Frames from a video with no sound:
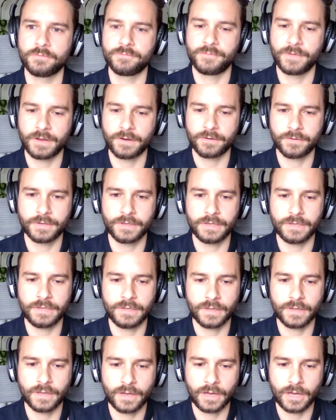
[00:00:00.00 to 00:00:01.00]

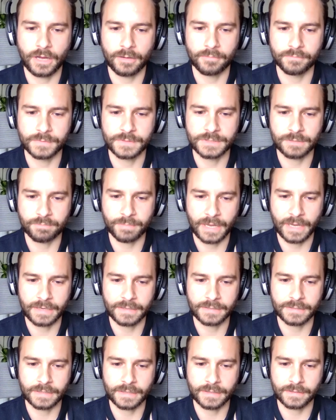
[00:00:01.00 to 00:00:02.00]
very
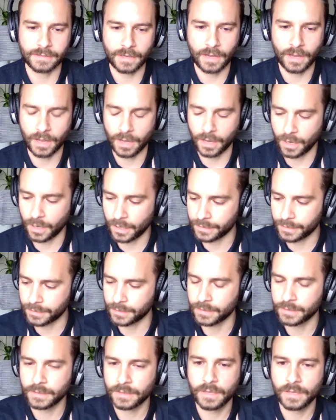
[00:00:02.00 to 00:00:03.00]
dependent
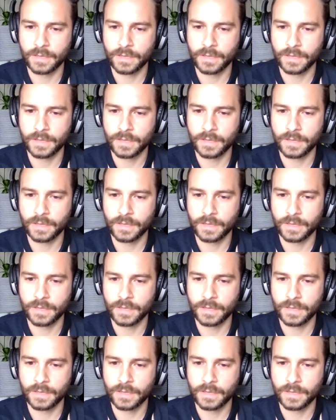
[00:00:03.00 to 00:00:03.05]
on